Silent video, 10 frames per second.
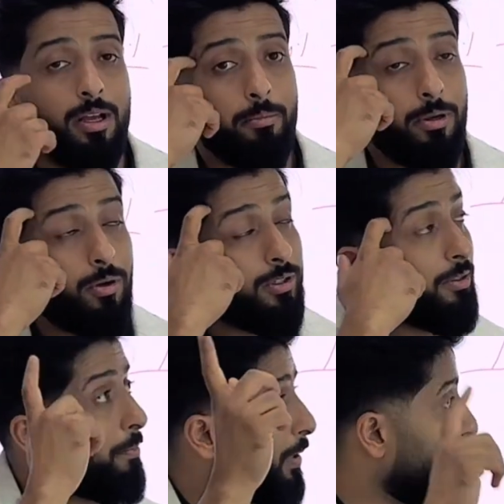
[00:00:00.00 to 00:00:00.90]

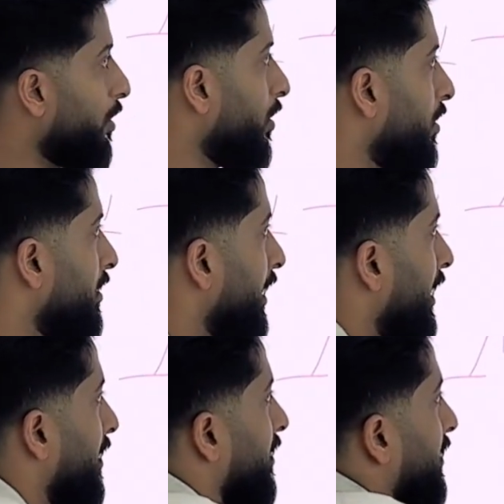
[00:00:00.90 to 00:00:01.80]
Because
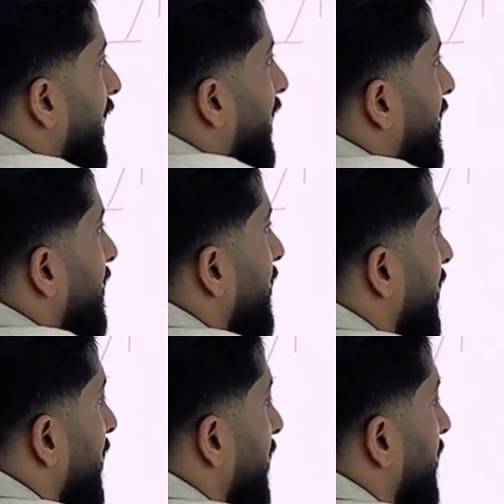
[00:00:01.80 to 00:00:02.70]
Acres had a
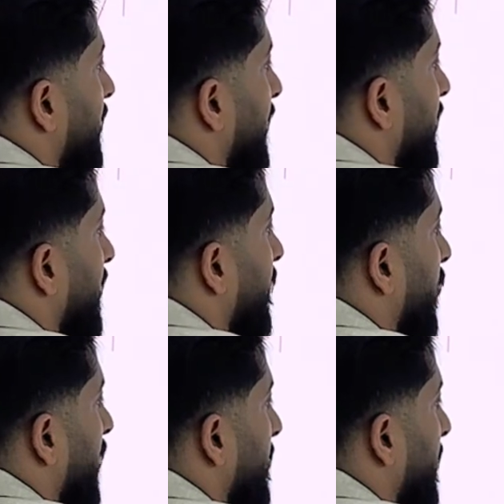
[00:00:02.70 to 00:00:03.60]

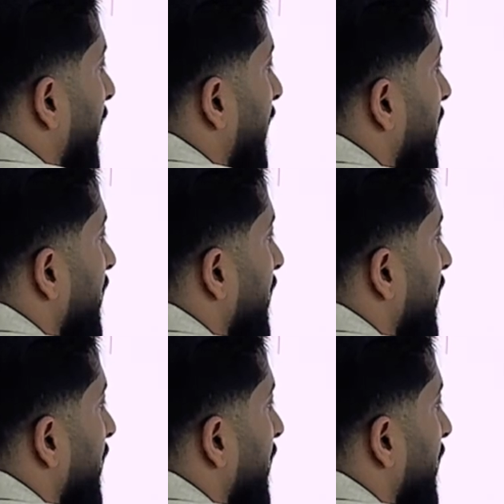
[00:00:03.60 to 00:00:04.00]
60-40 plan.